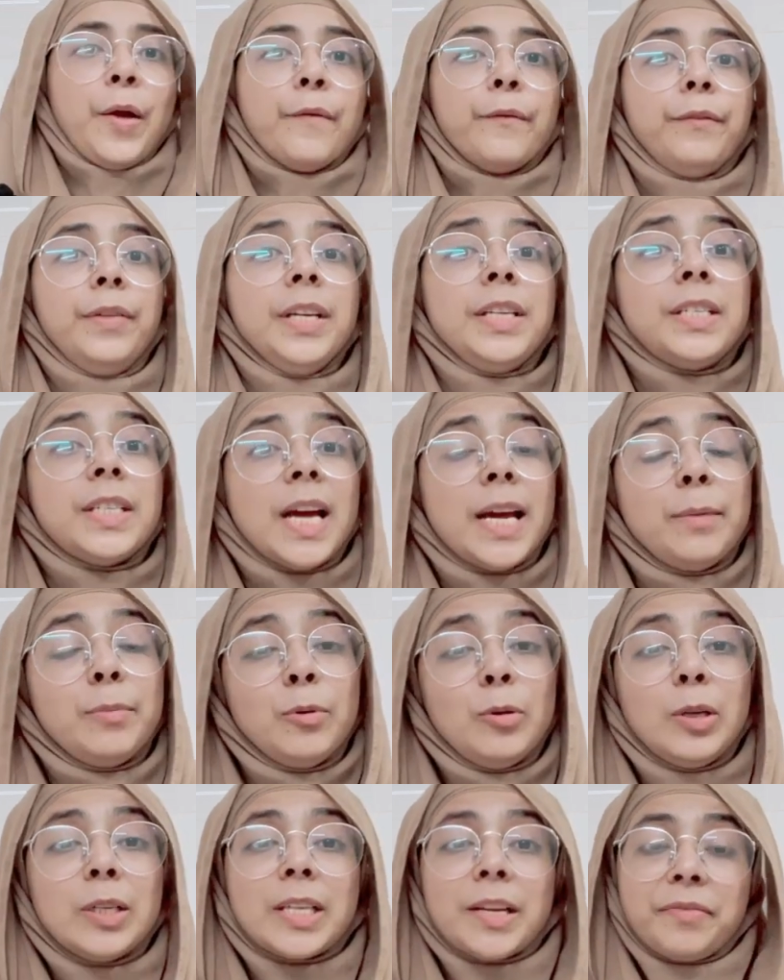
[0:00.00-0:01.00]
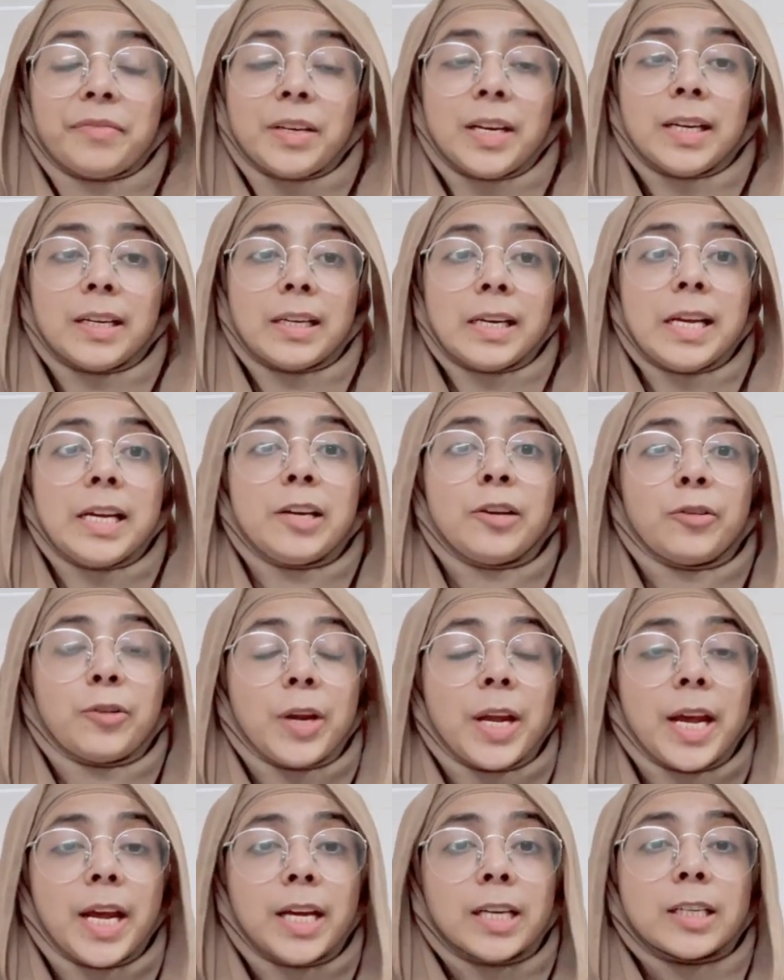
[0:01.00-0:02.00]
With time, you will definitely
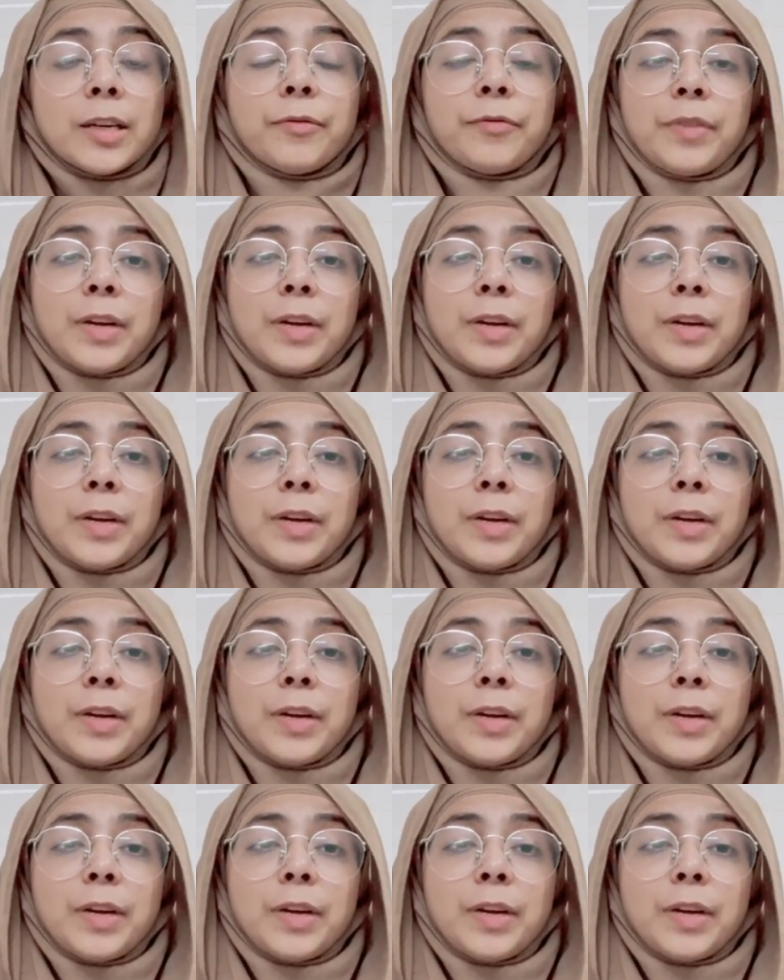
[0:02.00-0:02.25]
create a